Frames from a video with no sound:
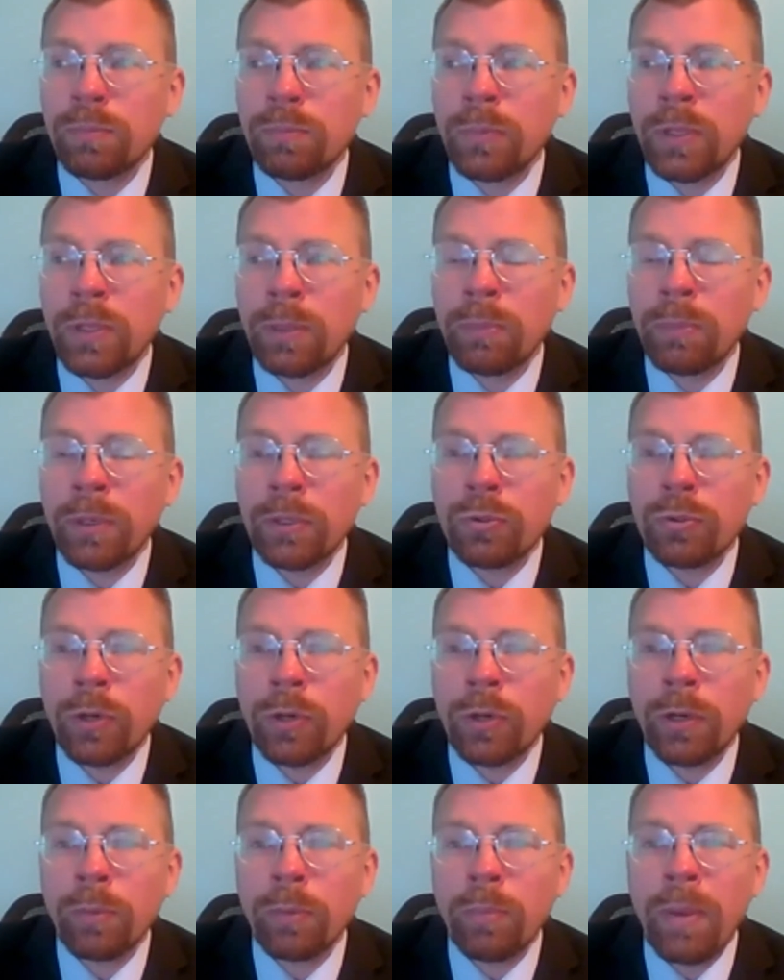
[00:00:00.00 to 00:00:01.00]

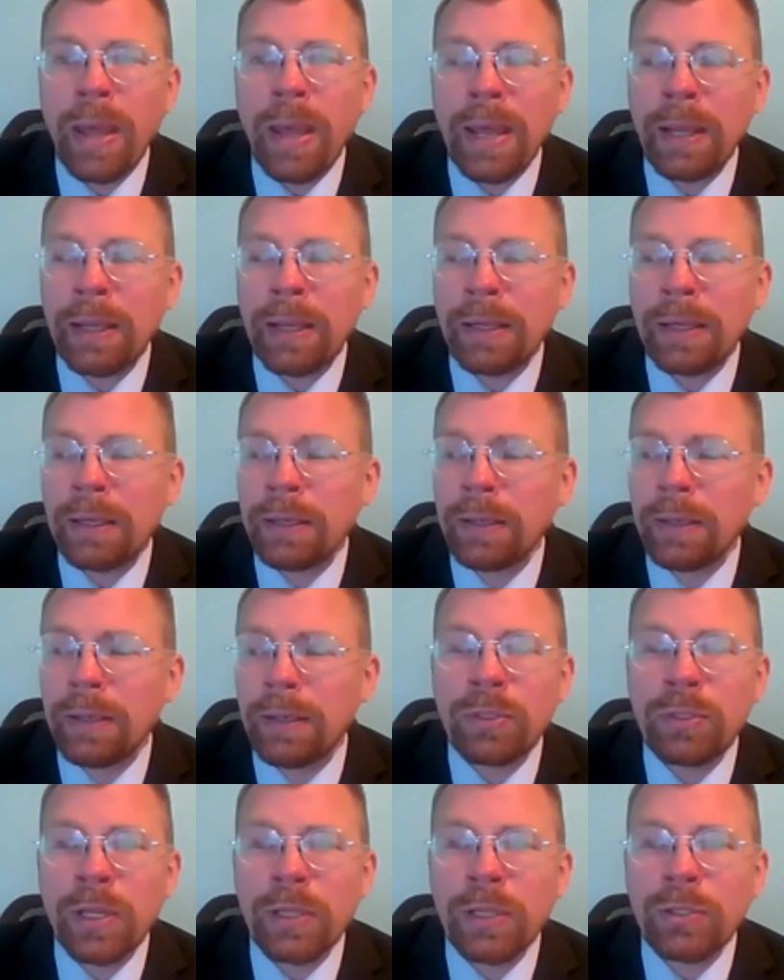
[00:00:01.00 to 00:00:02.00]
administrator may, if
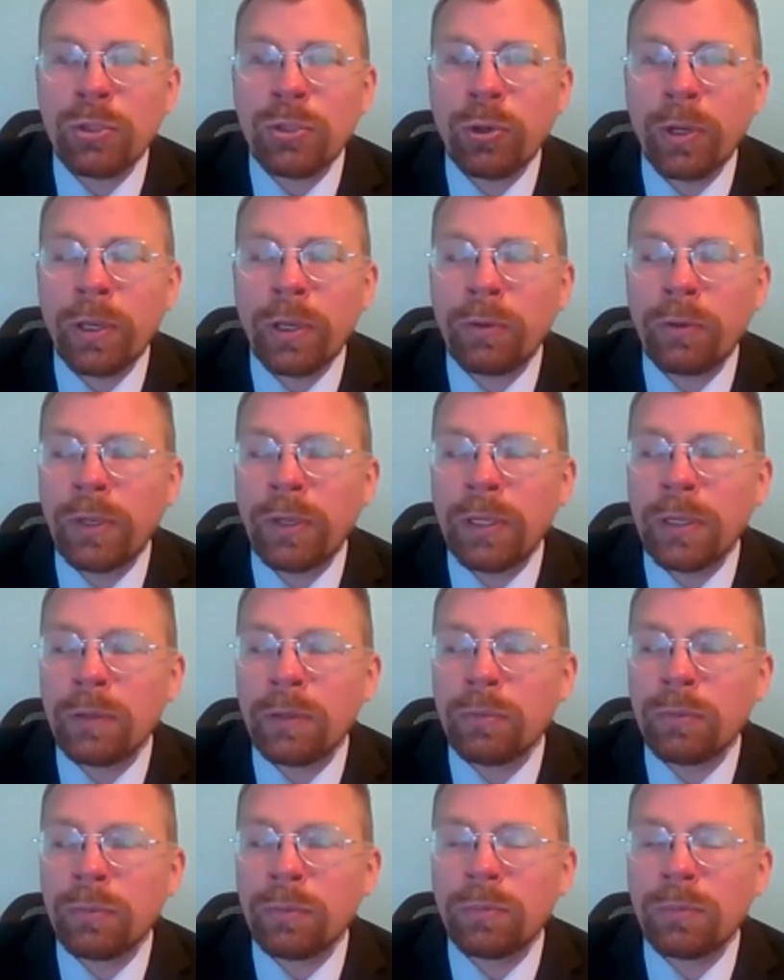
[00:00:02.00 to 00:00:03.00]
it's necessary,
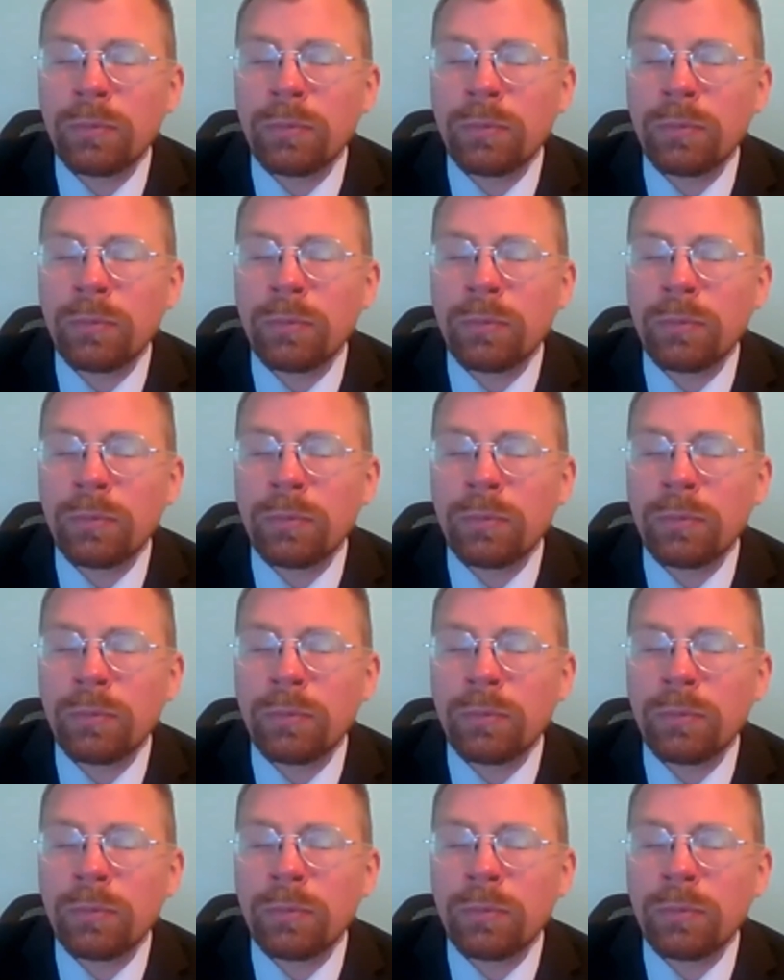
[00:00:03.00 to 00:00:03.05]
convenient,